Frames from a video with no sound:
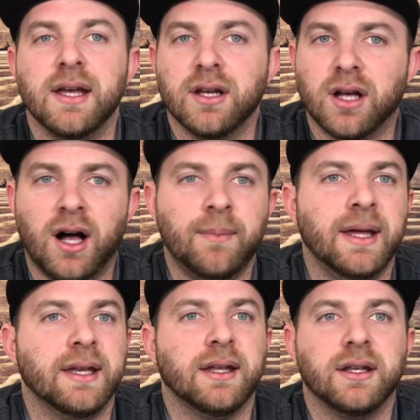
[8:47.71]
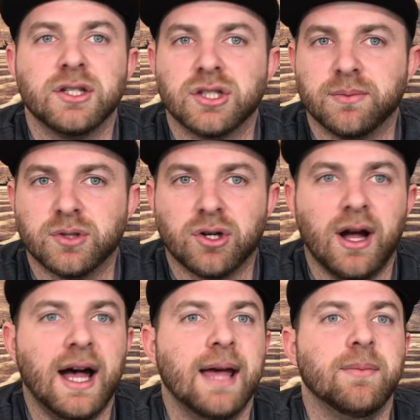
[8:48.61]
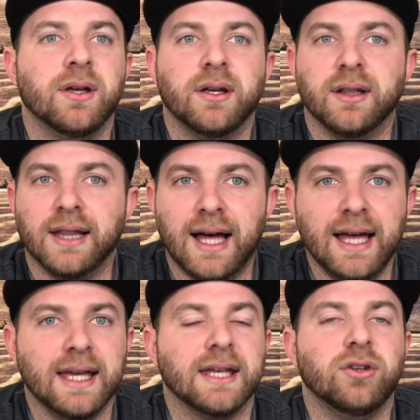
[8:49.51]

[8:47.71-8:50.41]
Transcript: Comment, subscribe, like,